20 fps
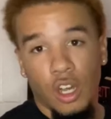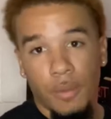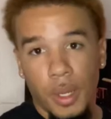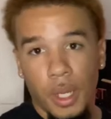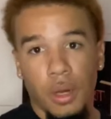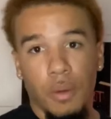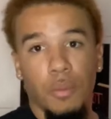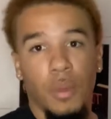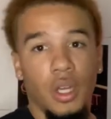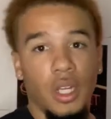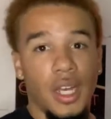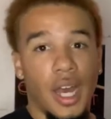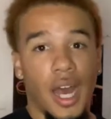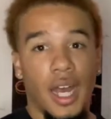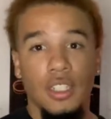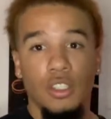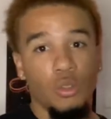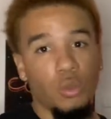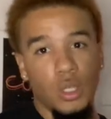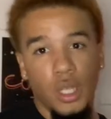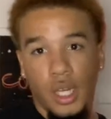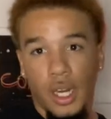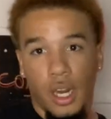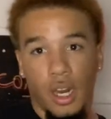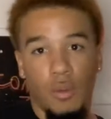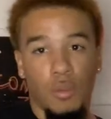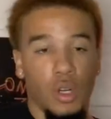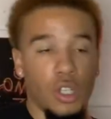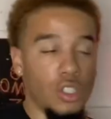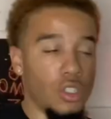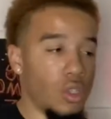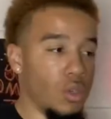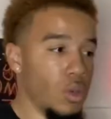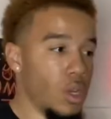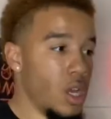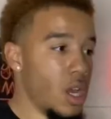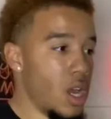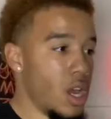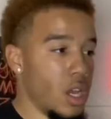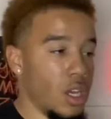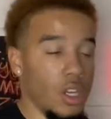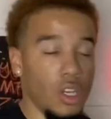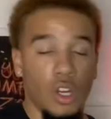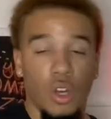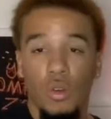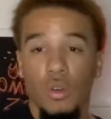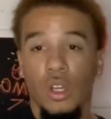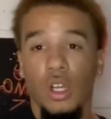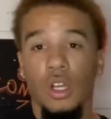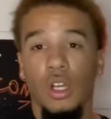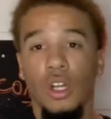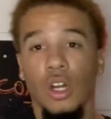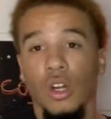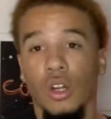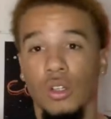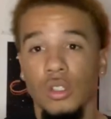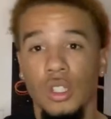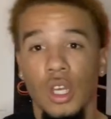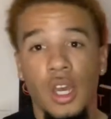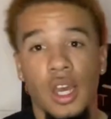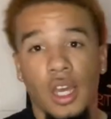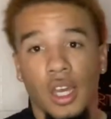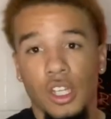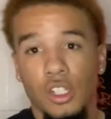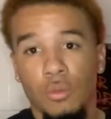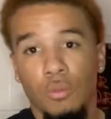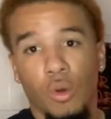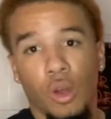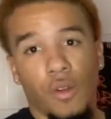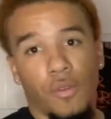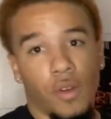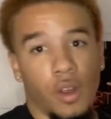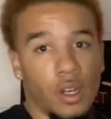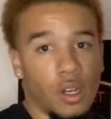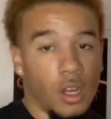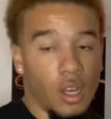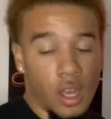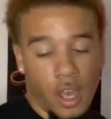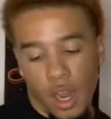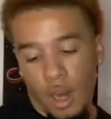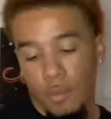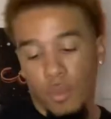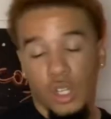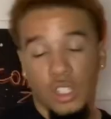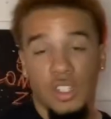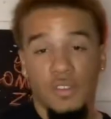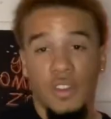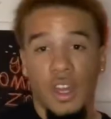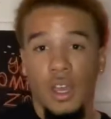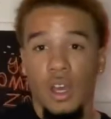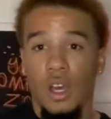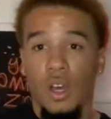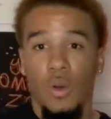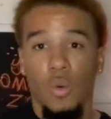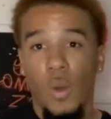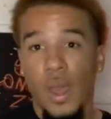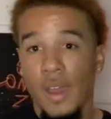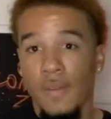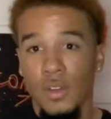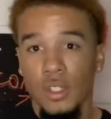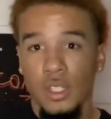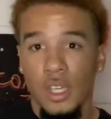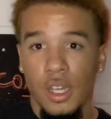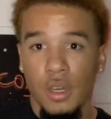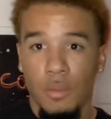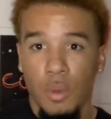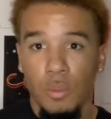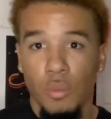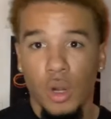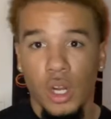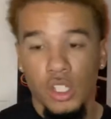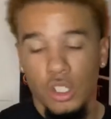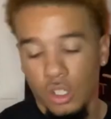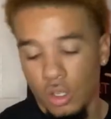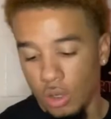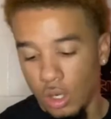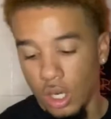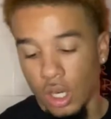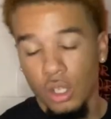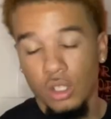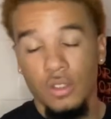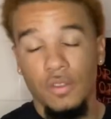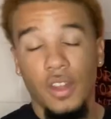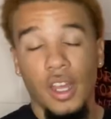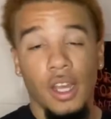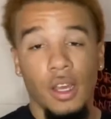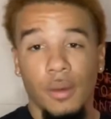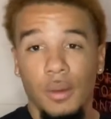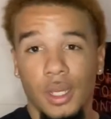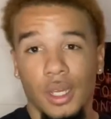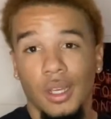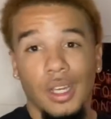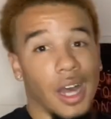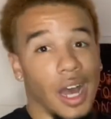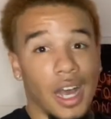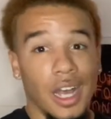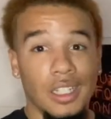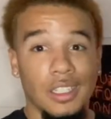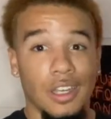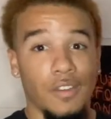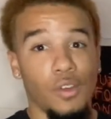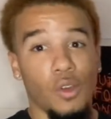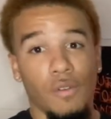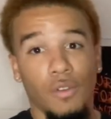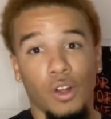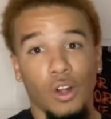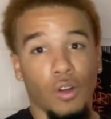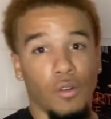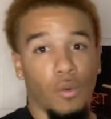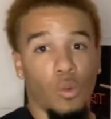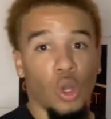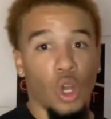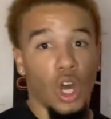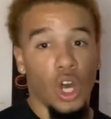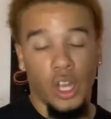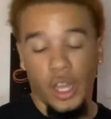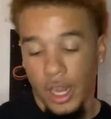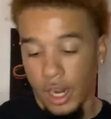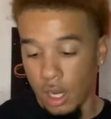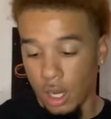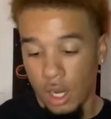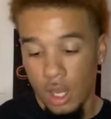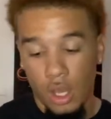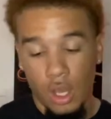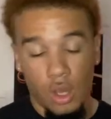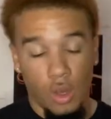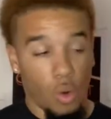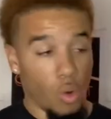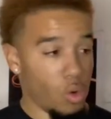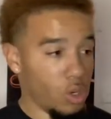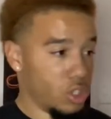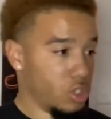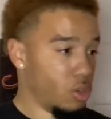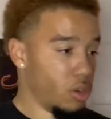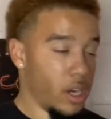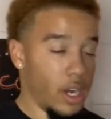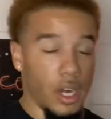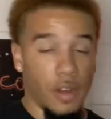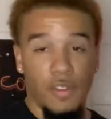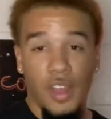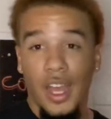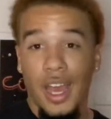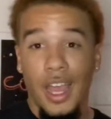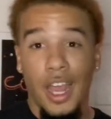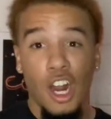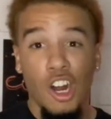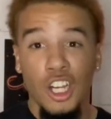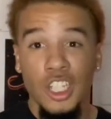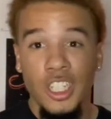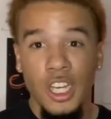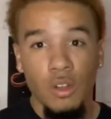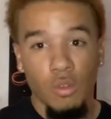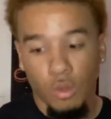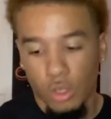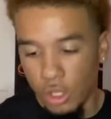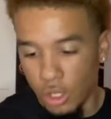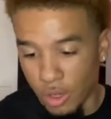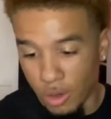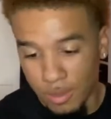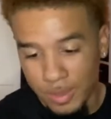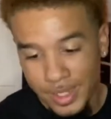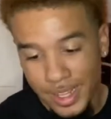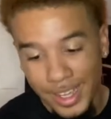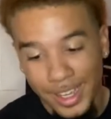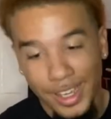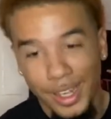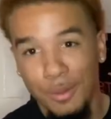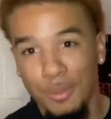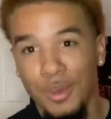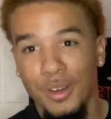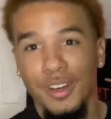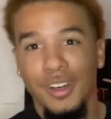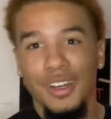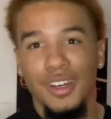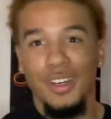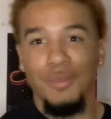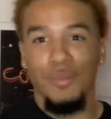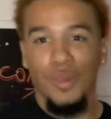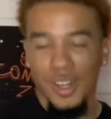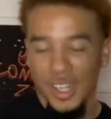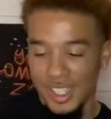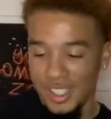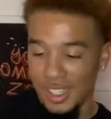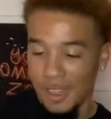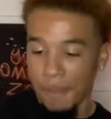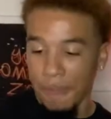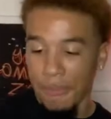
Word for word: up here, but guys, you can get a hairbrush too. You know, girls, get your boyfriend a hairbrush. If they waivers, get them a brush. You know, guys, if you have a girlfriend with long hair or short hair, if they got hair in general, you know what I'm saying, get them a brush.